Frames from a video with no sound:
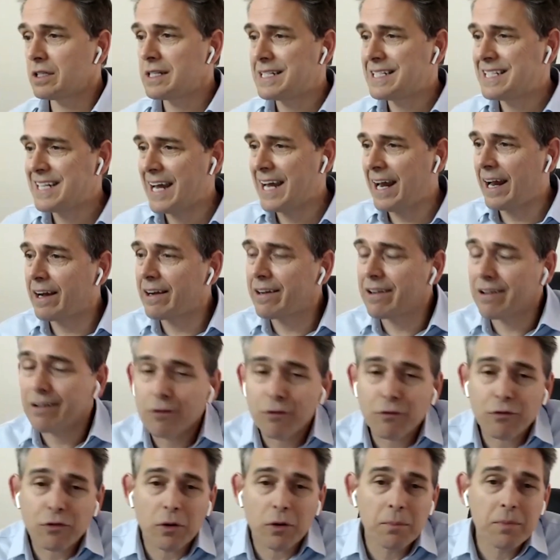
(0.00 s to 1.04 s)
deck
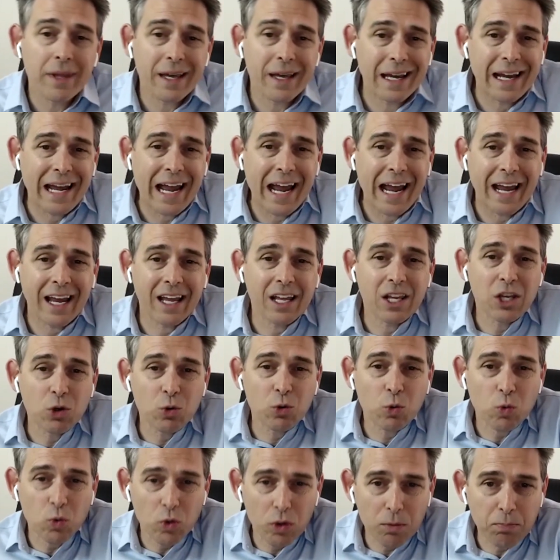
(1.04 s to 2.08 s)
from their
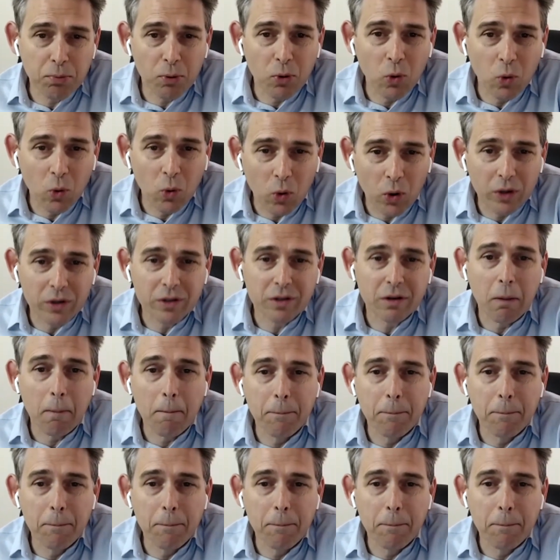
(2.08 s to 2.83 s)
annual report.